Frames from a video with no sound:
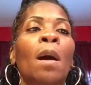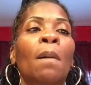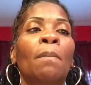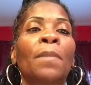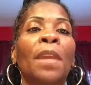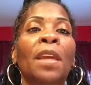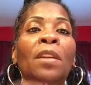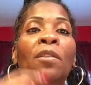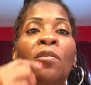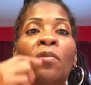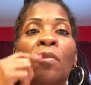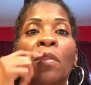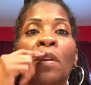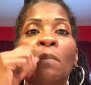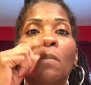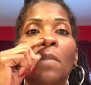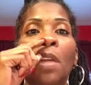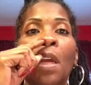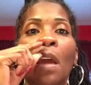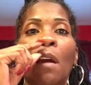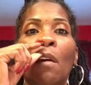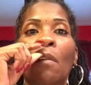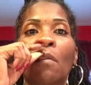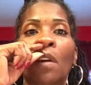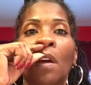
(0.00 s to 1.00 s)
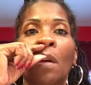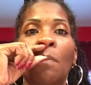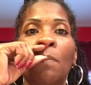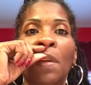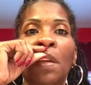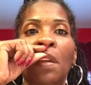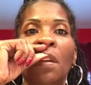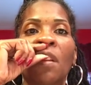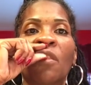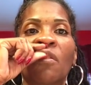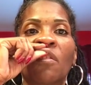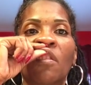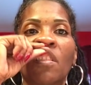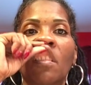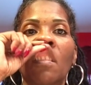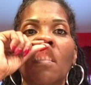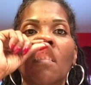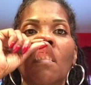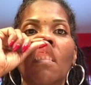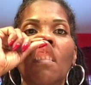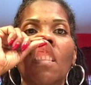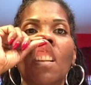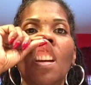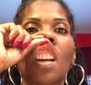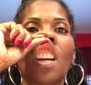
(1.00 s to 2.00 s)
They trimmed down up here
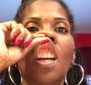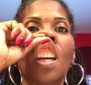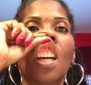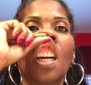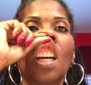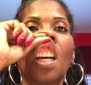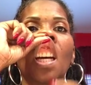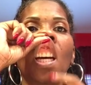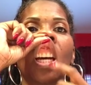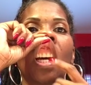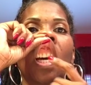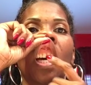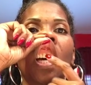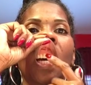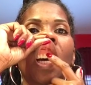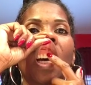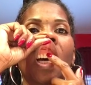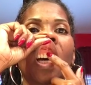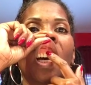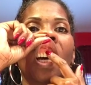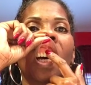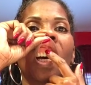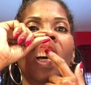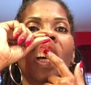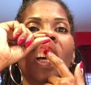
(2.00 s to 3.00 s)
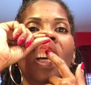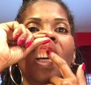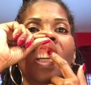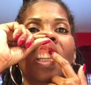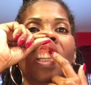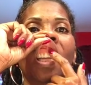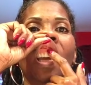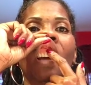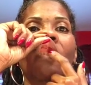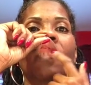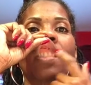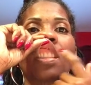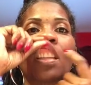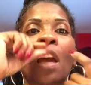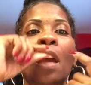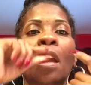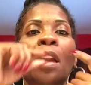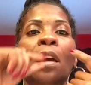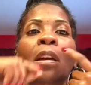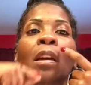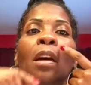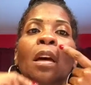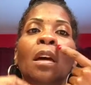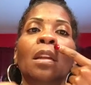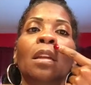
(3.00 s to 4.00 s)
too, because that was kind
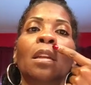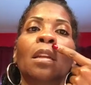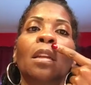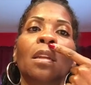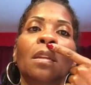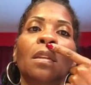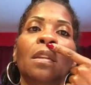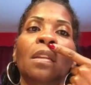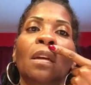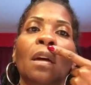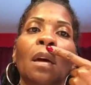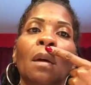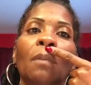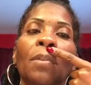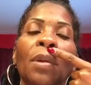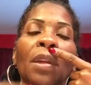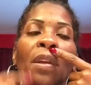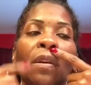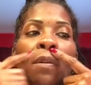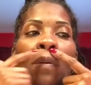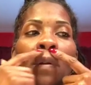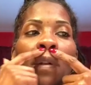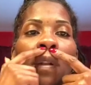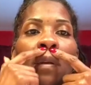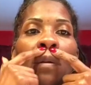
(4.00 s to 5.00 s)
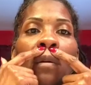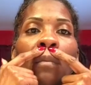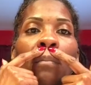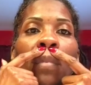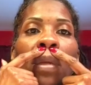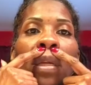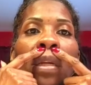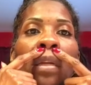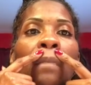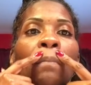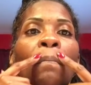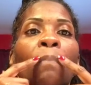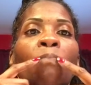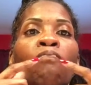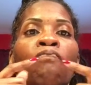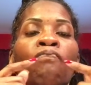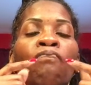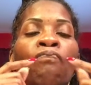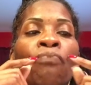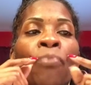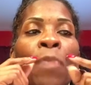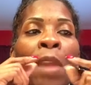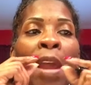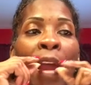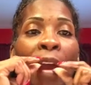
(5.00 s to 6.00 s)
of cutting into up here a little bit
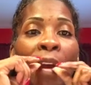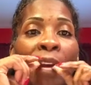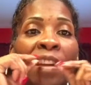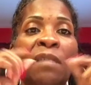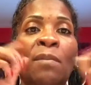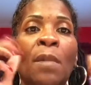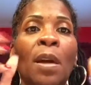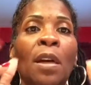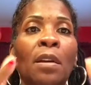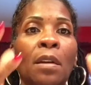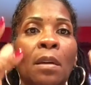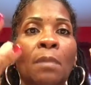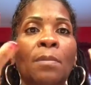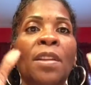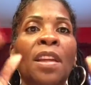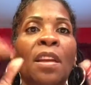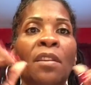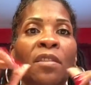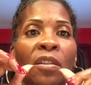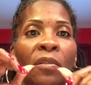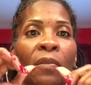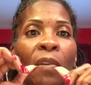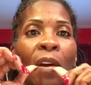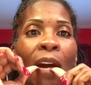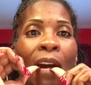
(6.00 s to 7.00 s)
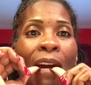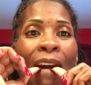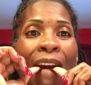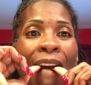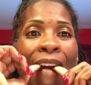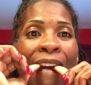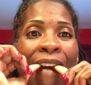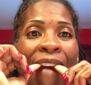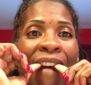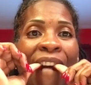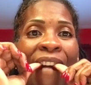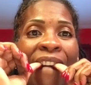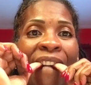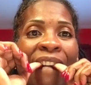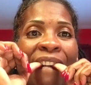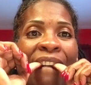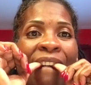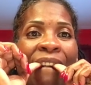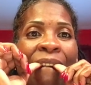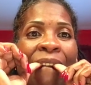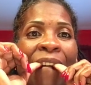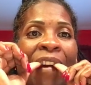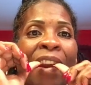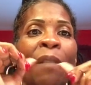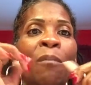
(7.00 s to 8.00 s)
because my gums had shrunk. So
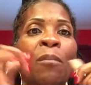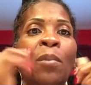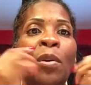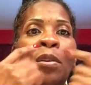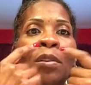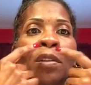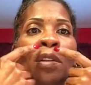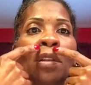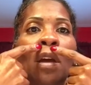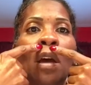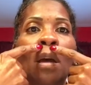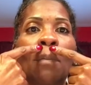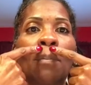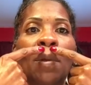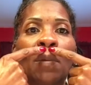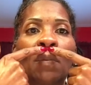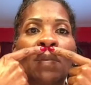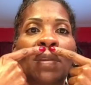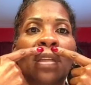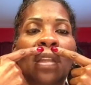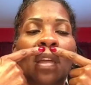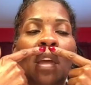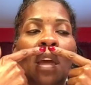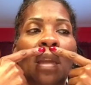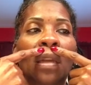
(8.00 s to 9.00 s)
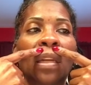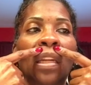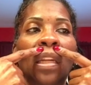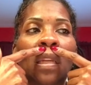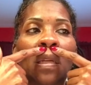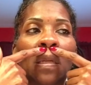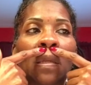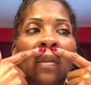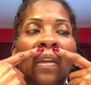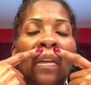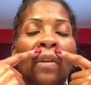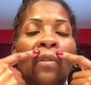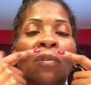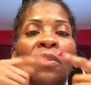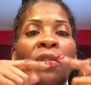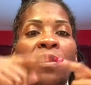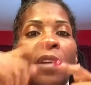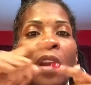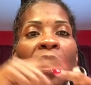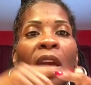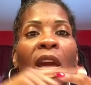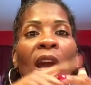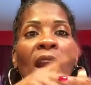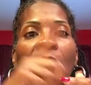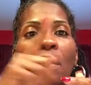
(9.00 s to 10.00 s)
when I push up, it was cutting into here. So
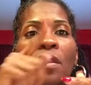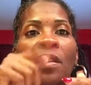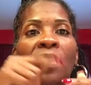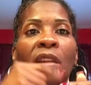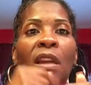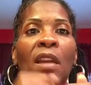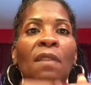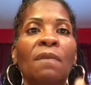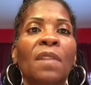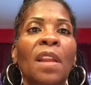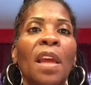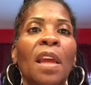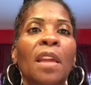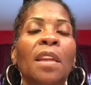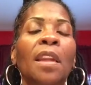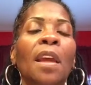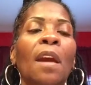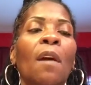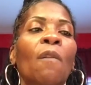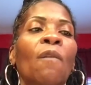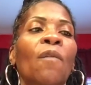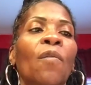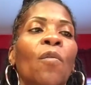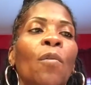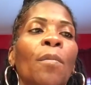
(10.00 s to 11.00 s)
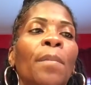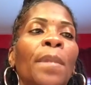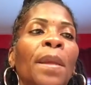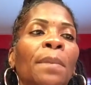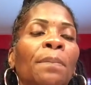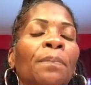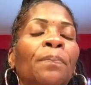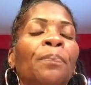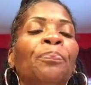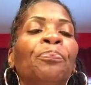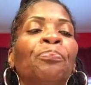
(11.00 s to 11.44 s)
they kind of shaved that down for me.